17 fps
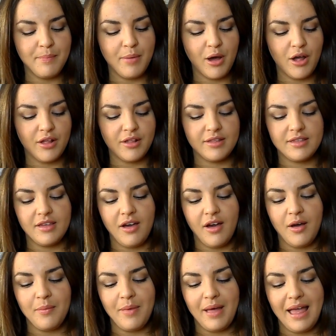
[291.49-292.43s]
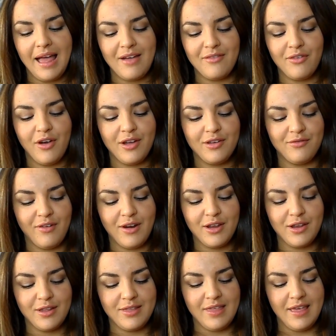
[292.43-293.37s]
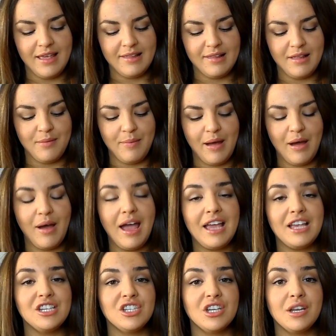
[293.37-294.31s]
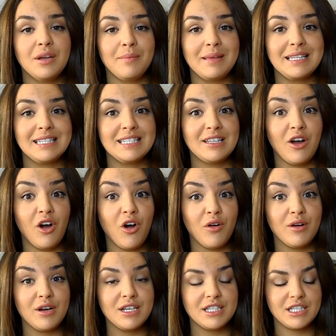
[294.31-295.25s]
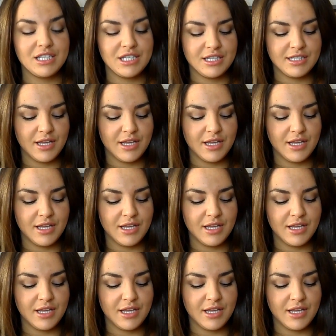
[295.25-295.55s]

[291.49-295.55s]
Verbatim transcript: but I have heard very good things about Asian mascaras,